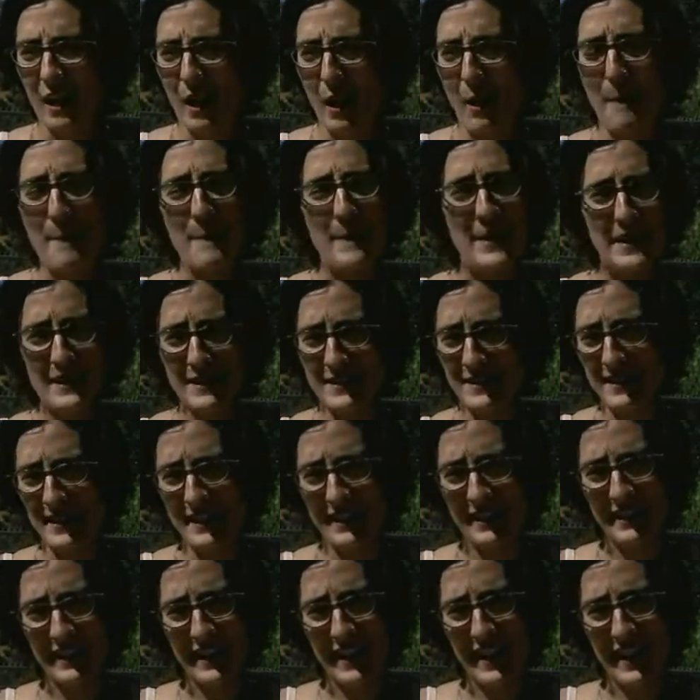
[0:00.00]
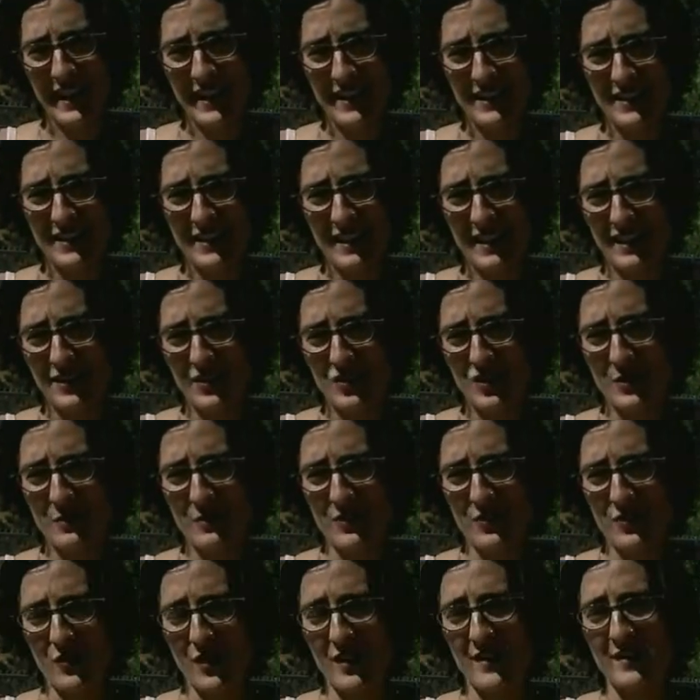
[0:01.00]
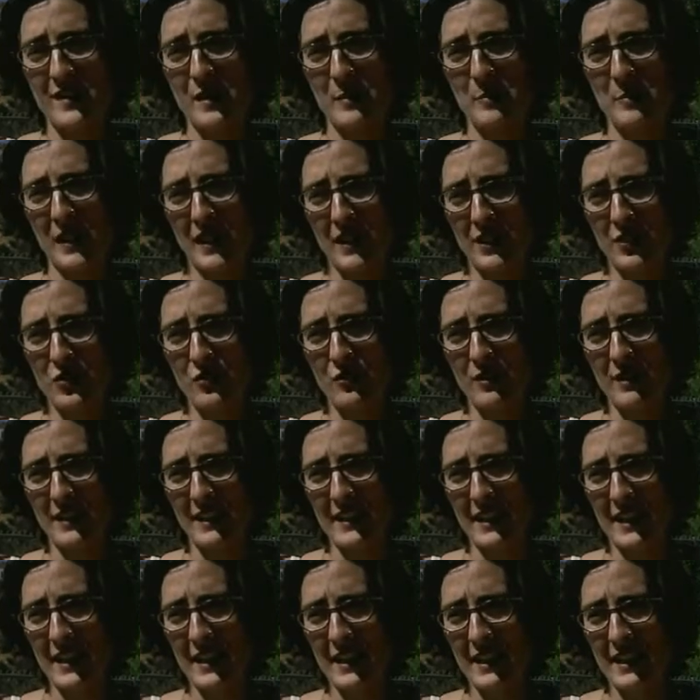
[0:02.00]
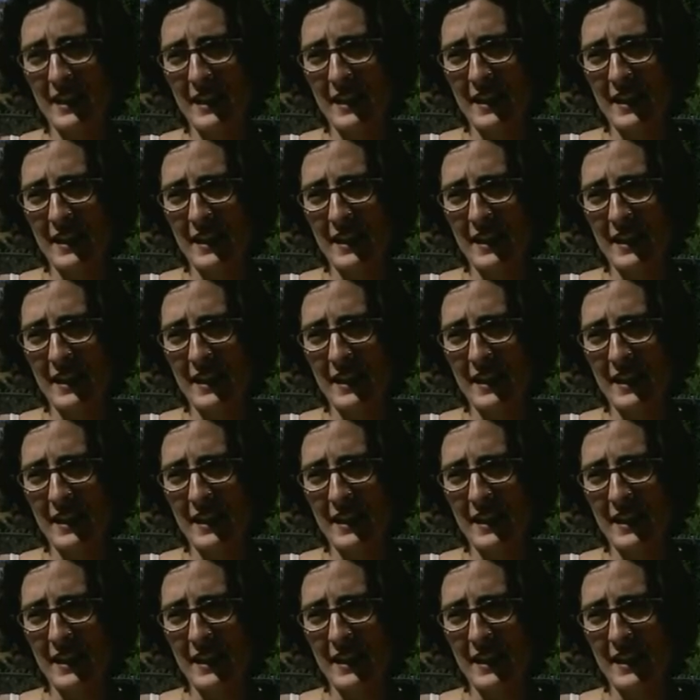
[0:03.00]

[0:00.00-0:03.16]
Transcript: amazing, and uh, she was dressed up like Trinity.